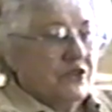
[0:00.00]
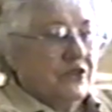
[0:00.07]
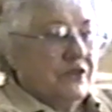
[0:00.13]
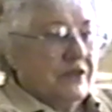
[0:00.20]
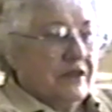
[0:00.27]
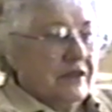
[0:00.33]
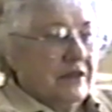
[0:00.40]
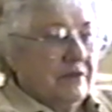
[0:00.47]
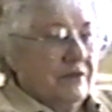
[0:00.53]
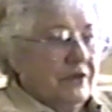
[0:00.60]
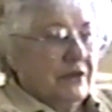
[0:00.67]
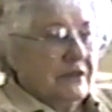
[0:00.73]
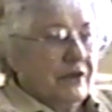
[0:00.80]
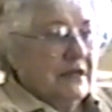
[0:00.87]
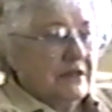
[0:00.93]
store that he
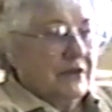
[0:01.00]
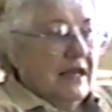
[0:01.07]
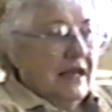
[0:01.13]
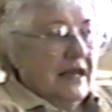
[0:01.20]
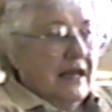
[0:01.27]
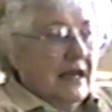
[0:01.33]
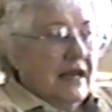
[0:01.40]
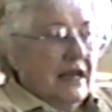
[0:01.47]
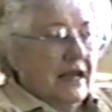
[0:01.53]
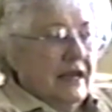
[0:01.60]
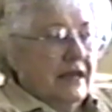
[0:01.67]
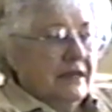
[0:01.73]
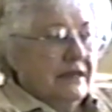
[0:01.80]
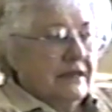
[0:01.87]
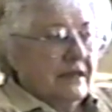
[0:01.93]
worked.
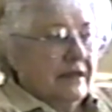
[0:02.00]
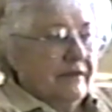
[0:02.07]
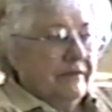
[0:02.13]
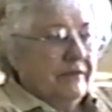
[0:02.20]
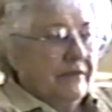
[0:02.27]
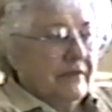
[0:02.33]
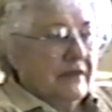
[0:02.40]
And